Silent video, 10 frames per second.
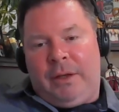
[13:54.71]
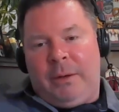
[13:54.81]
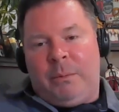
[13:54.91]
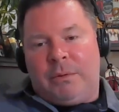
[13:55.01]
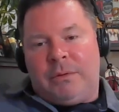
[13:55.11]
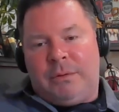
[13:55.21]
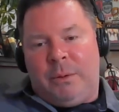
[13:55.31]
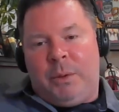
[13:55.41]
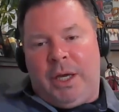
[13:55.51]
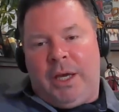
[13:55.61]
and was
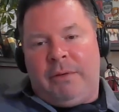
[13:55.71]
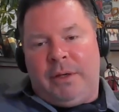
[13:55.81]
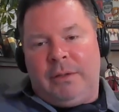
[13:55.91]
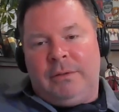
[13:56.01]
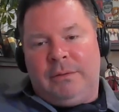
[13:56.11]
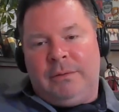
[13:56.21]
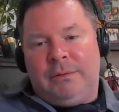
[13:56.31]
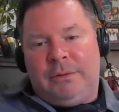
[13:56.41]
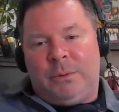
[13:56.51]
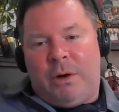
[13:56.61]
and we gave it
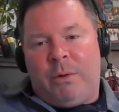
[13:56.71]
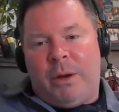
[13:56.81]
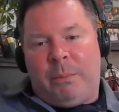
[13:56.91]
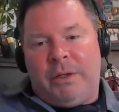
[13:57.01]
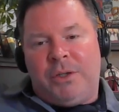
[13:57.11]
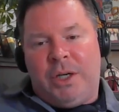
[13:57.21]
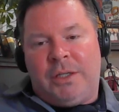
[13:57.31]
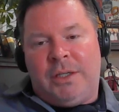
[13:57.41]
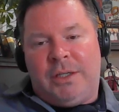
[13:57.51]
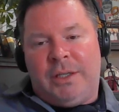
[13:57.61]
to our rep in the
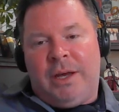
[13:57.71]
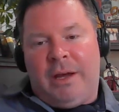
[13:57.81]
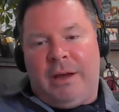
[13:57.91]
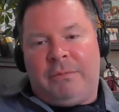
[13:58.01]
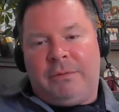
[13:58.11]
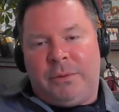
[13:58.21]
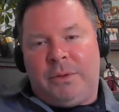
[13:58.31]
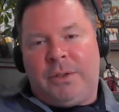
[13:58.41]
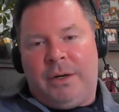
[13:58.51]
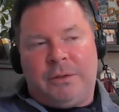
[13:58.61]
JTTF,
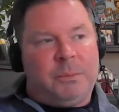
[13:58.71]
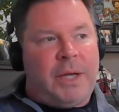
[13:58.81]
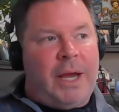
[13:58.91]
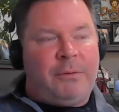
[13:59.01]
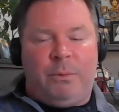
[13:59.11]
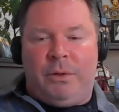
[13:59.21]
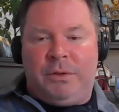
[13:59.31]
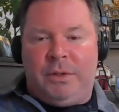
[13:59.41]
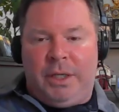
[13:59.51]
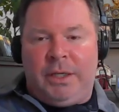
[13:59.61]
Joint Terrorism Task Force,
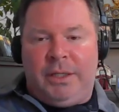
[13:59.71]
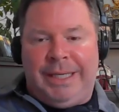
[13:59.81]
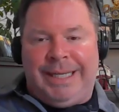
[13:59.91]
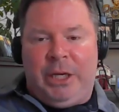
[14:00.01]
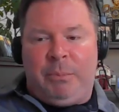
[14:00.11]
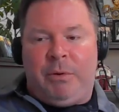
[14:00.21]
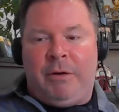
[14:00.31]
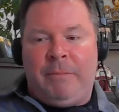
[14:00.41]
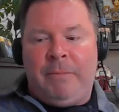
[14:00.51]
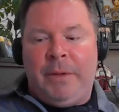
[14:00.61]
so they could dig
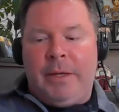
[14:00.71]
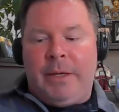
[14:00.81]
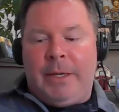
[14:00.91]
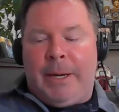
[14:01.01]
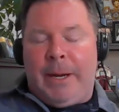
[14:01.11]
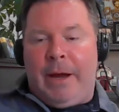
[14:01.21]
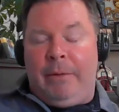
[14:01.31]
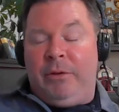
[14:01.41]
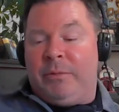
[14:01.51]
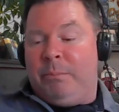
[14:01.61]
deeper.
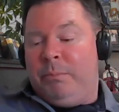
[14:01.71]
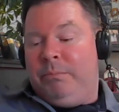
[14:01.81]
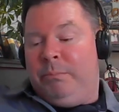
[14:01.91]
Uh, this